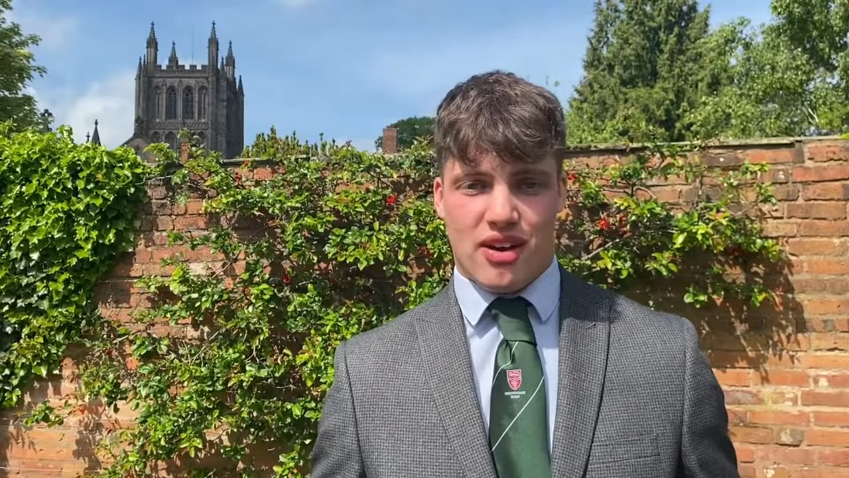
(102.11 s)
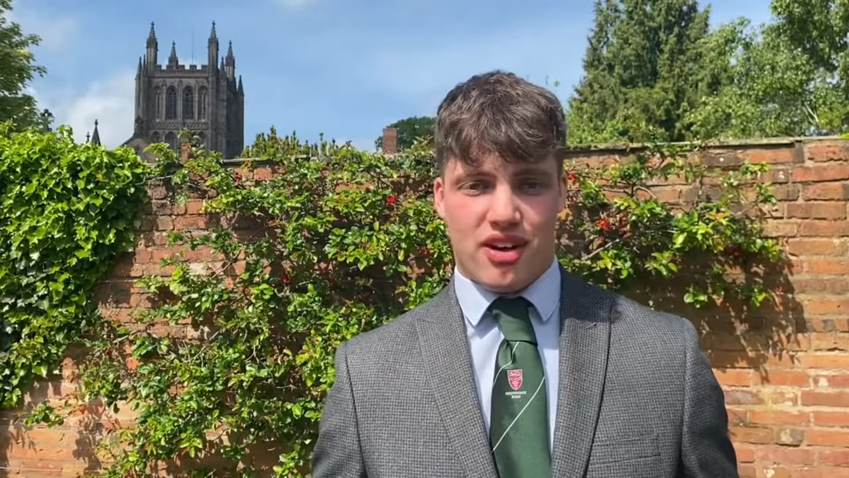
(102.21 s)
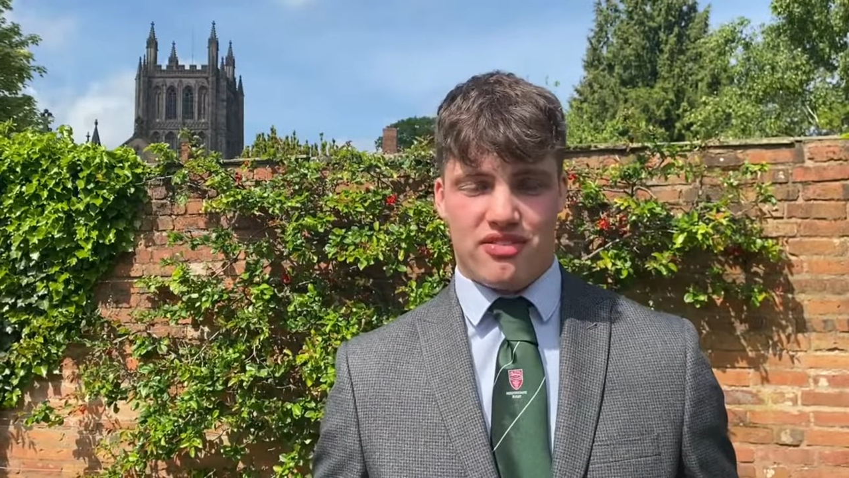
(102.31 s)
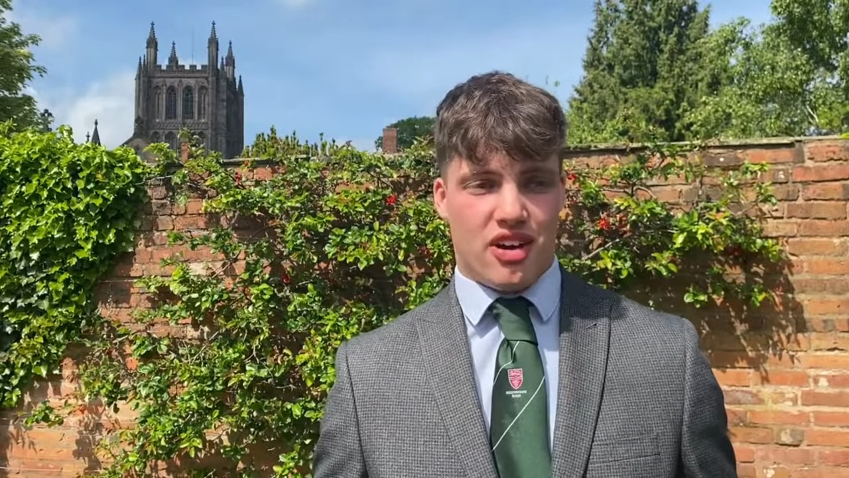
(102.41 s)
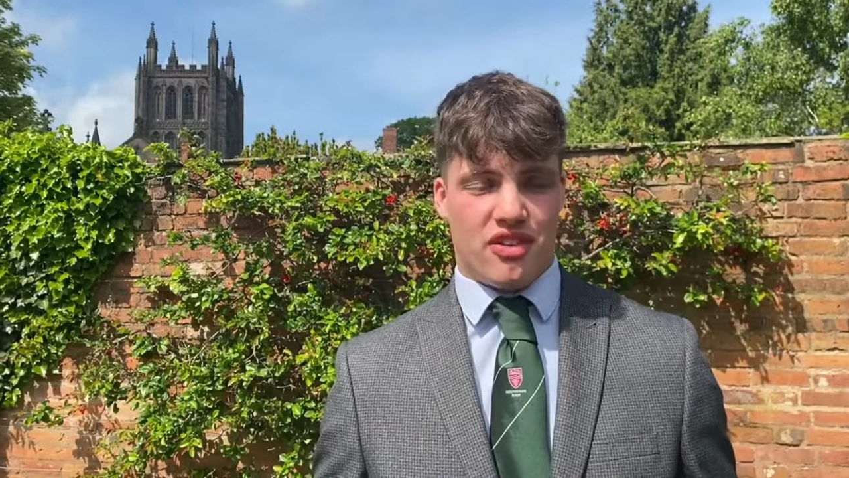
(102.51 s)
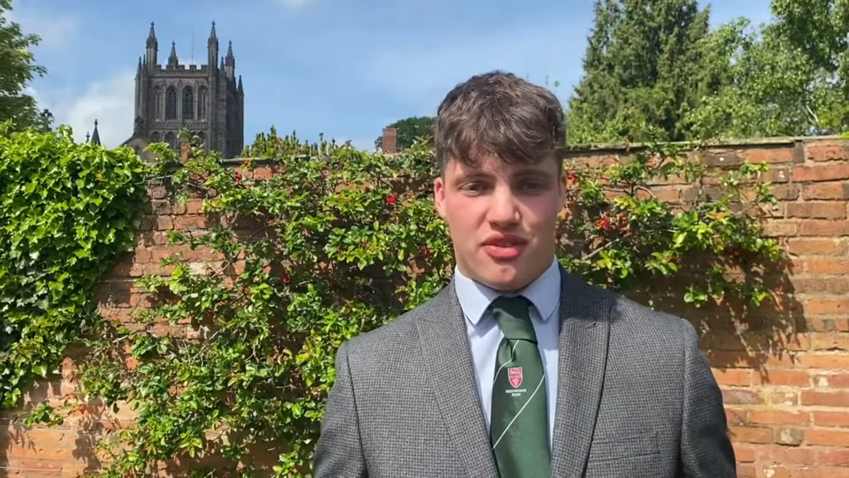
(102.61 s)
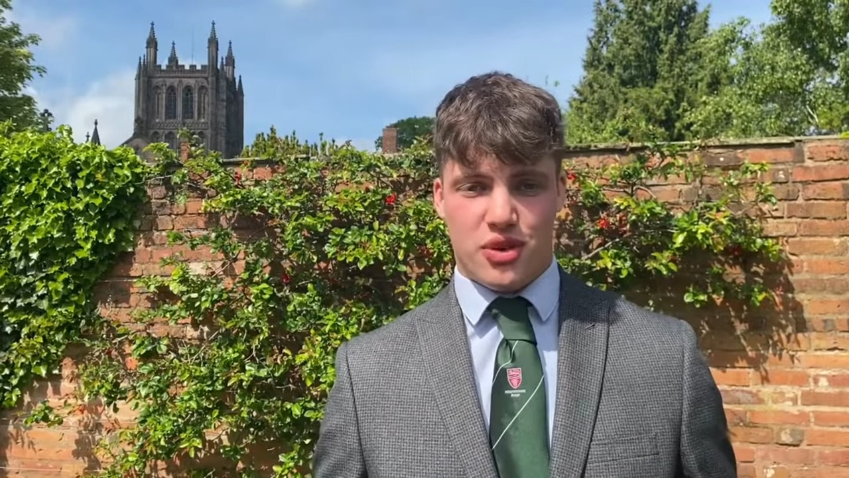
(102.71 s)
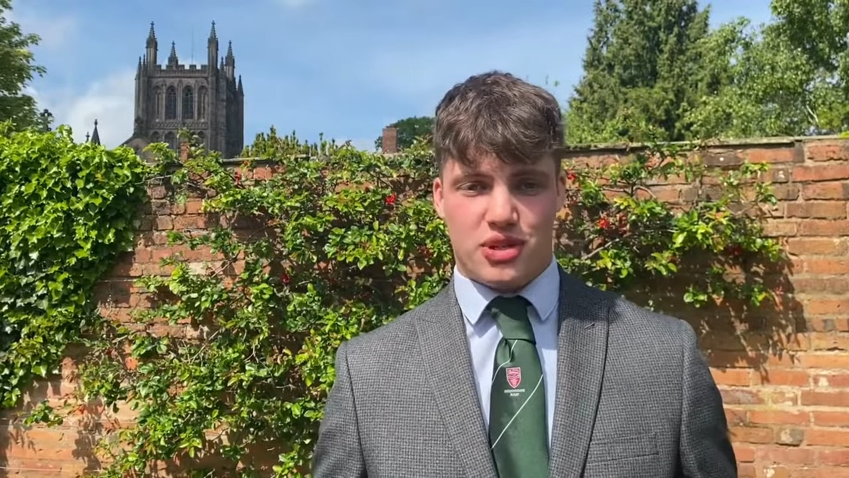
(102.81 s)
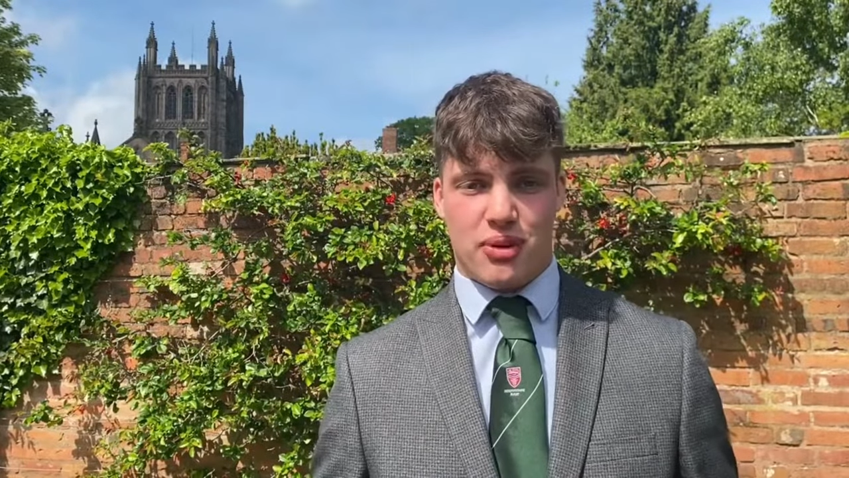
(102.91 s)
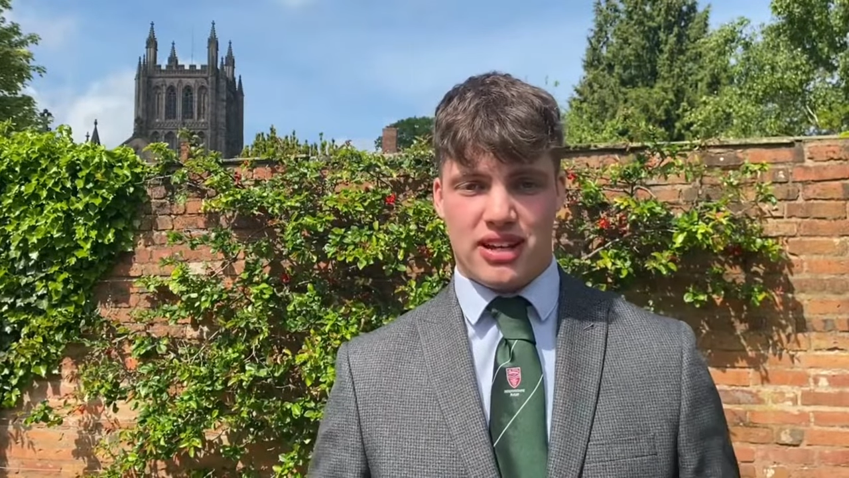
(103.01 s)
I've
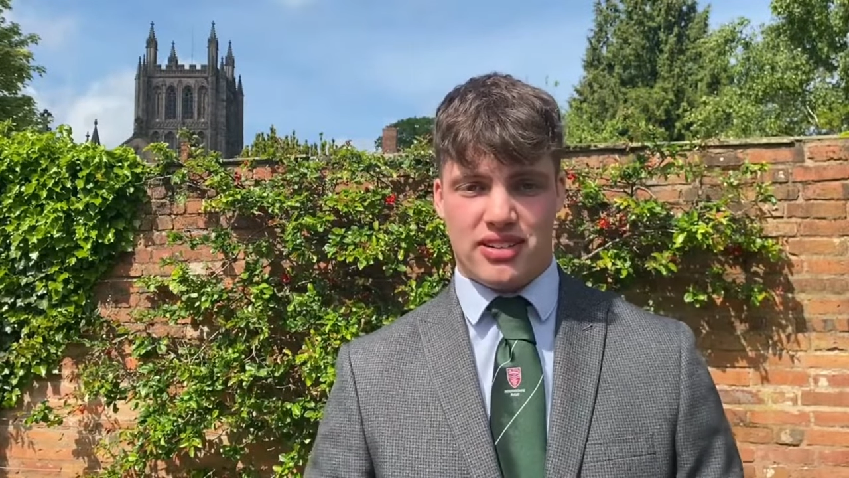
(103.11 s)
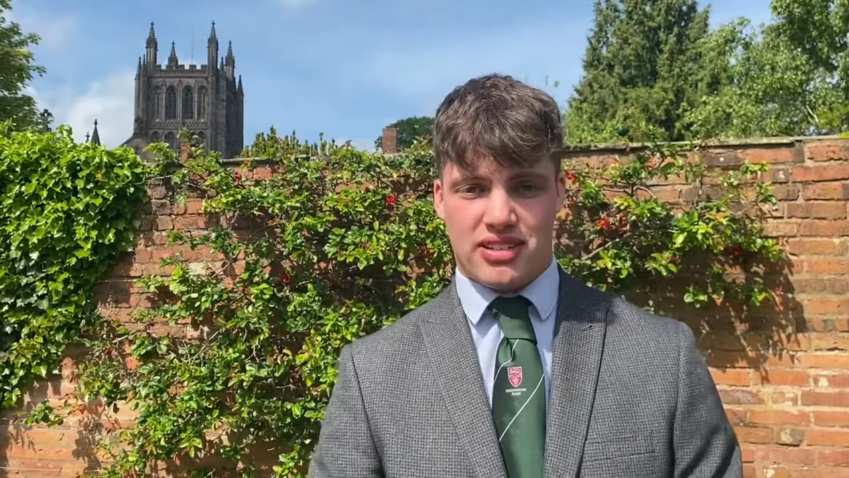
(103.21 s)
always played in the